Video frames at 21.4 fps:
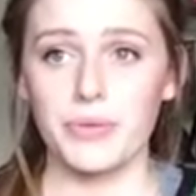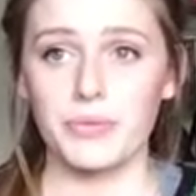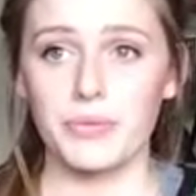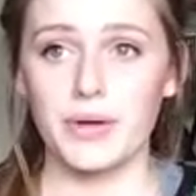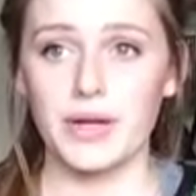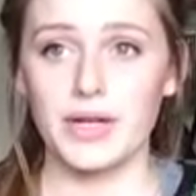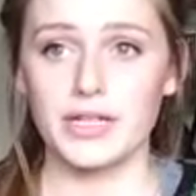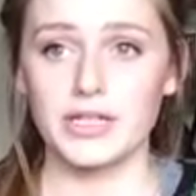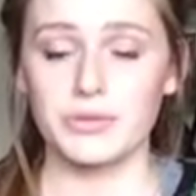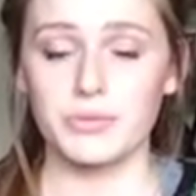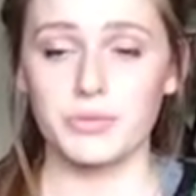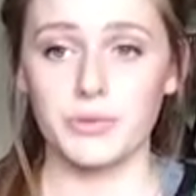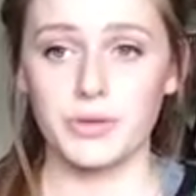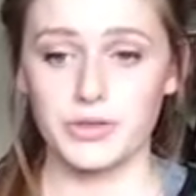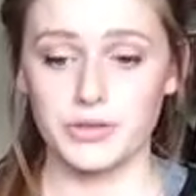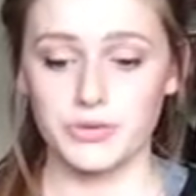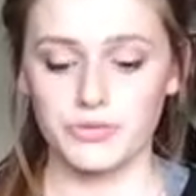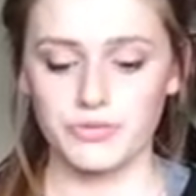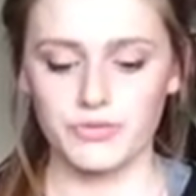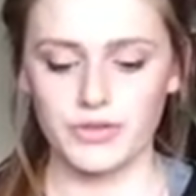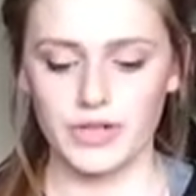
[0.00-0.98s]
which
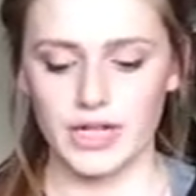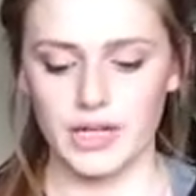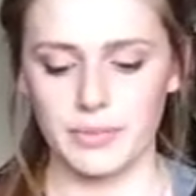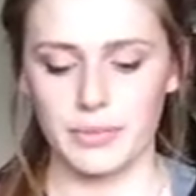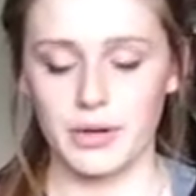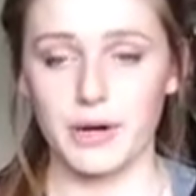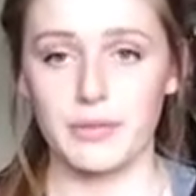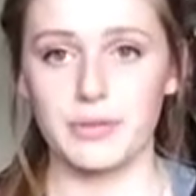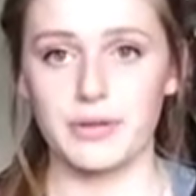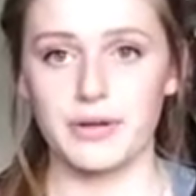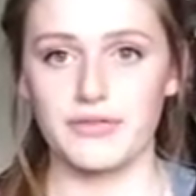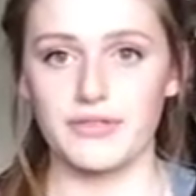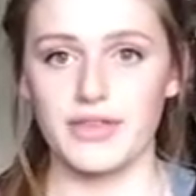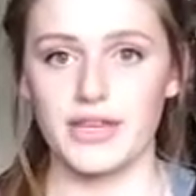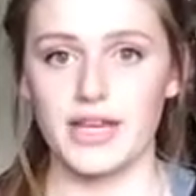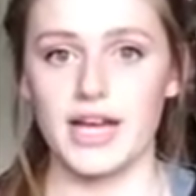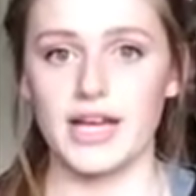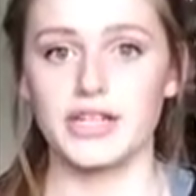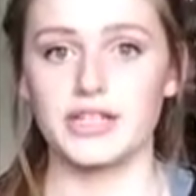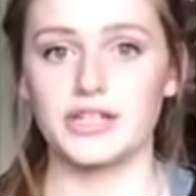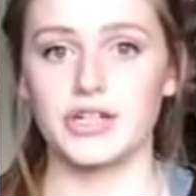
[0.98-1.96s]
was really appropriate for
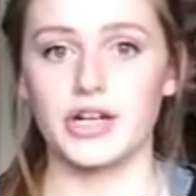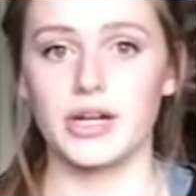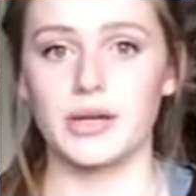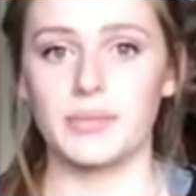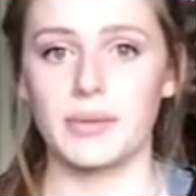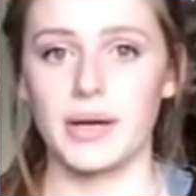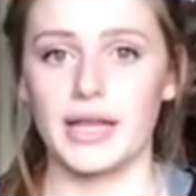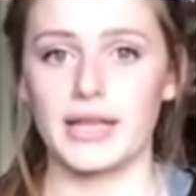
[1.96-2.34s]
the age group,